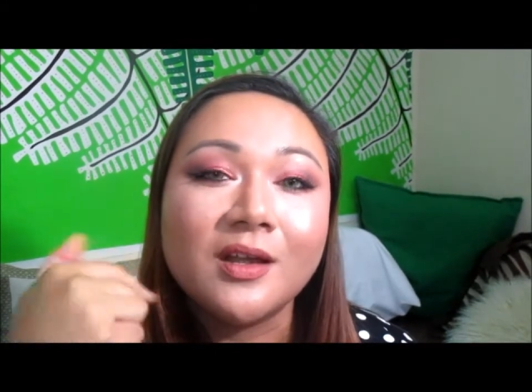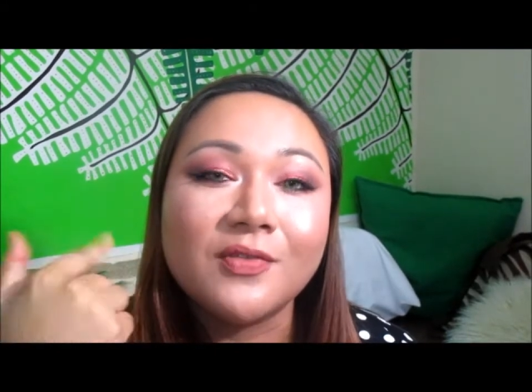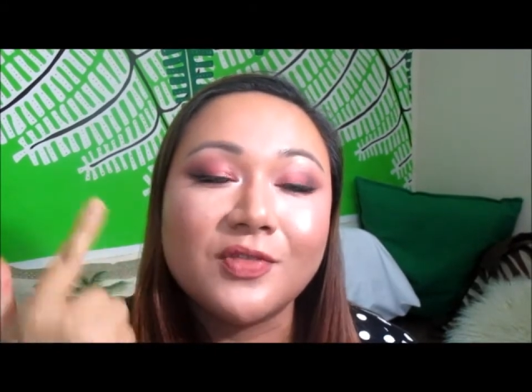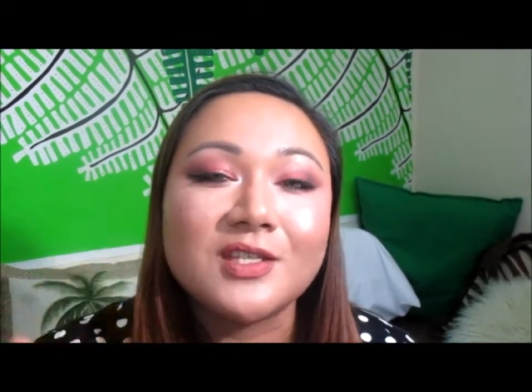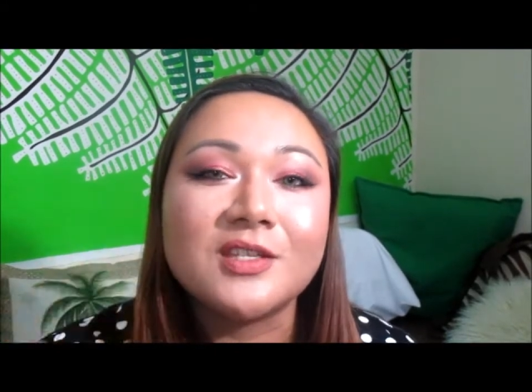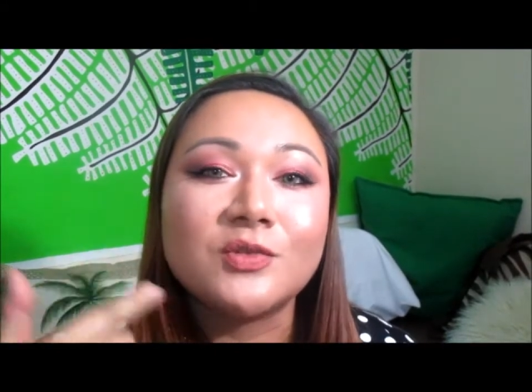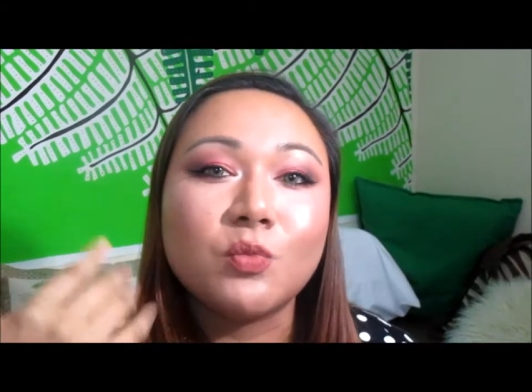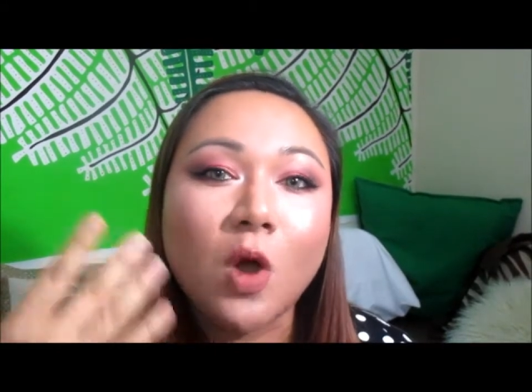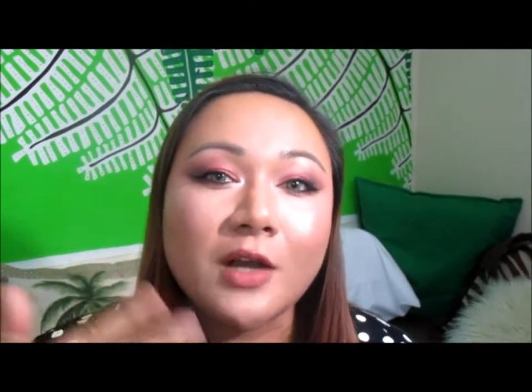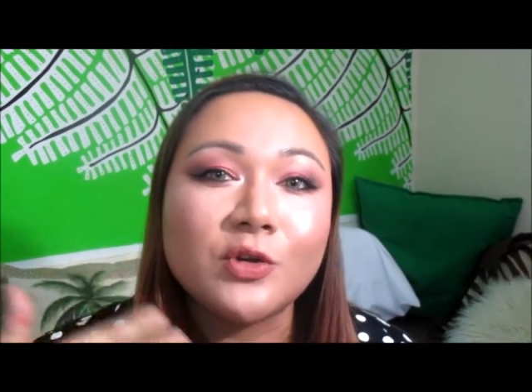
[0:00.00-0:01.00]
this is
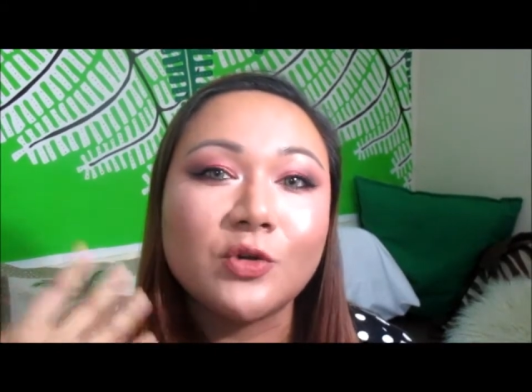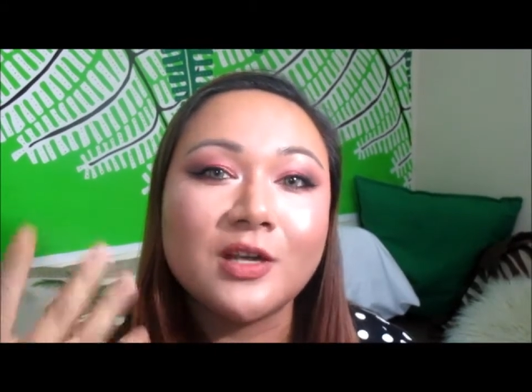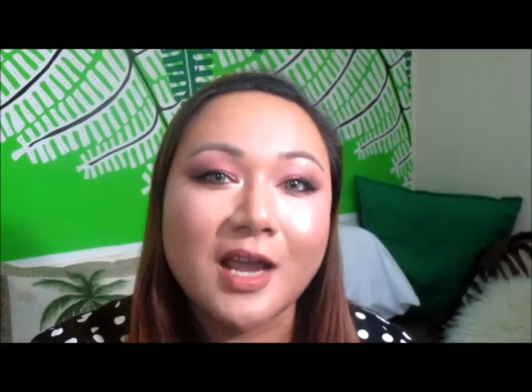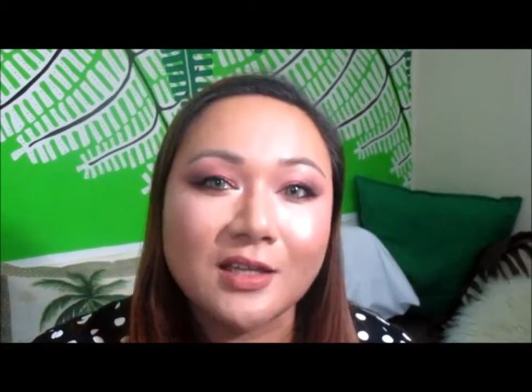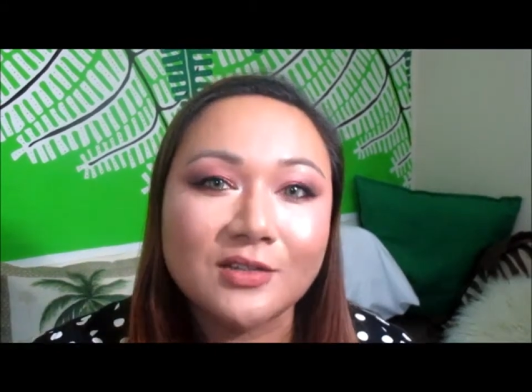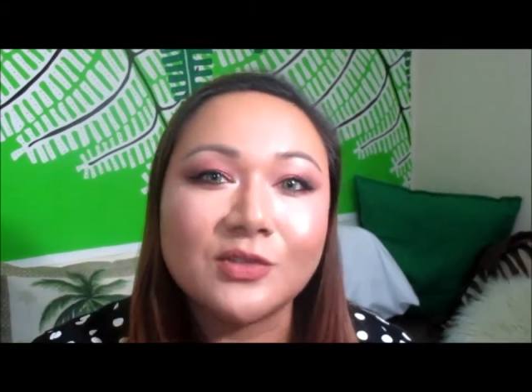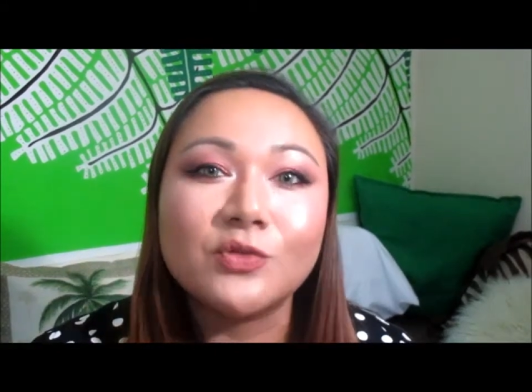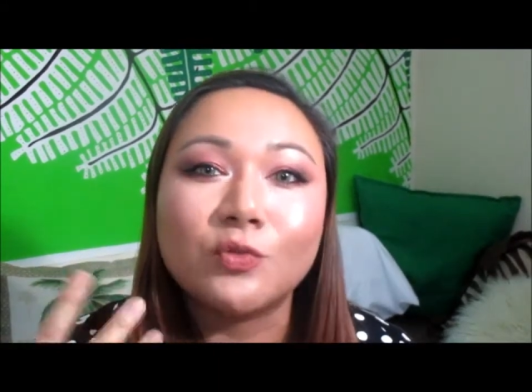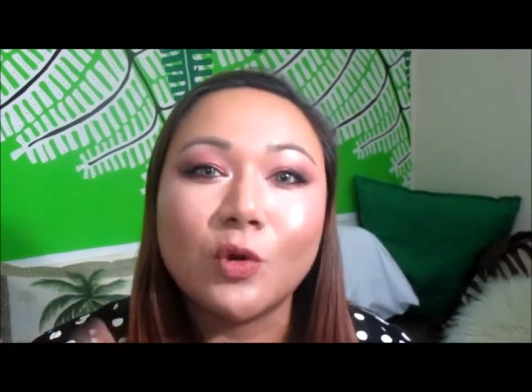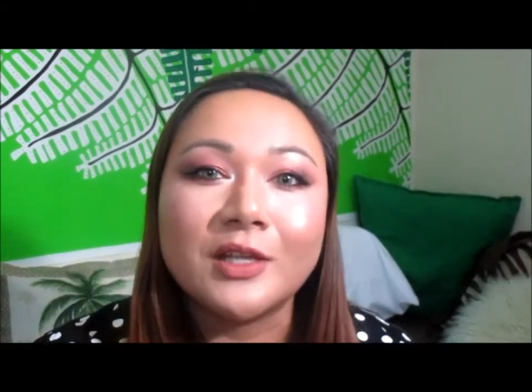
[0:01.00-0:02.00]
what creates the
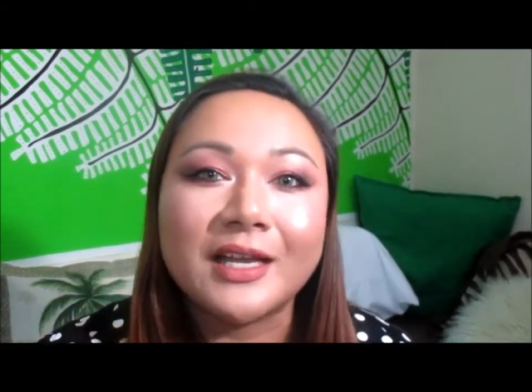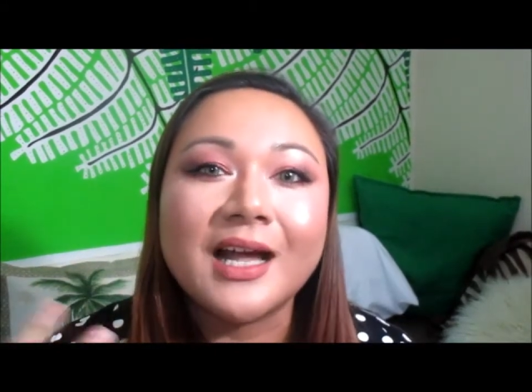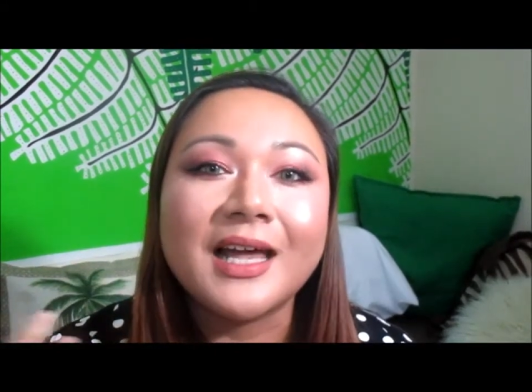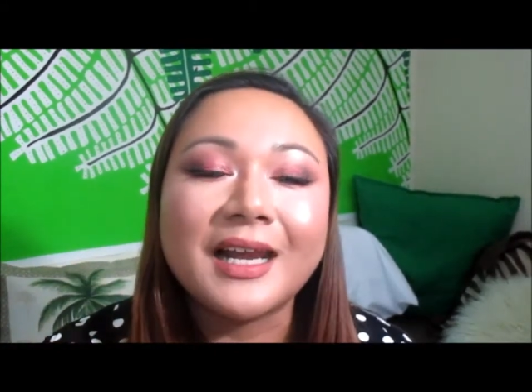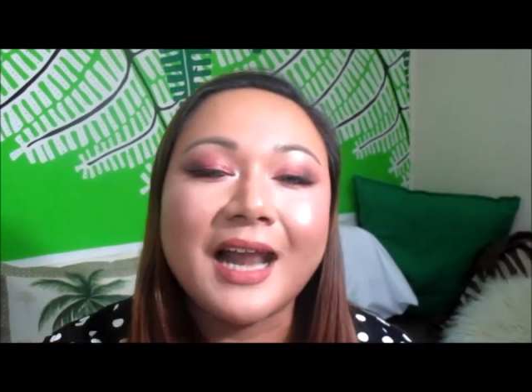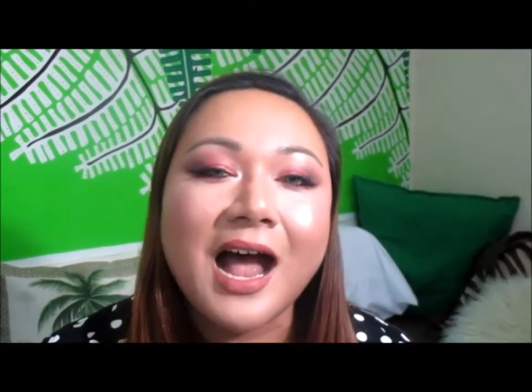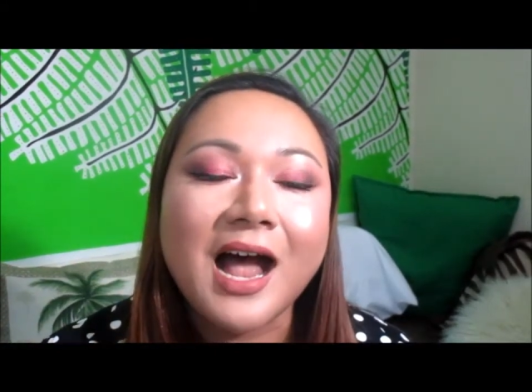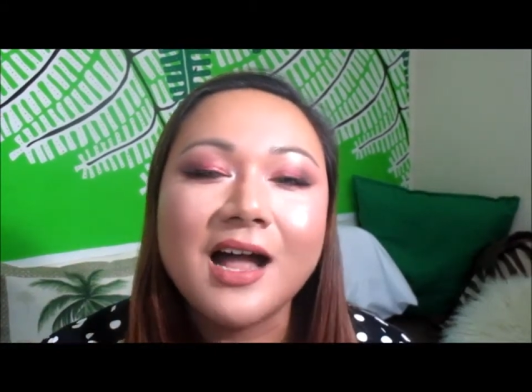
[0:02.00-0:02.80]
rolling ra,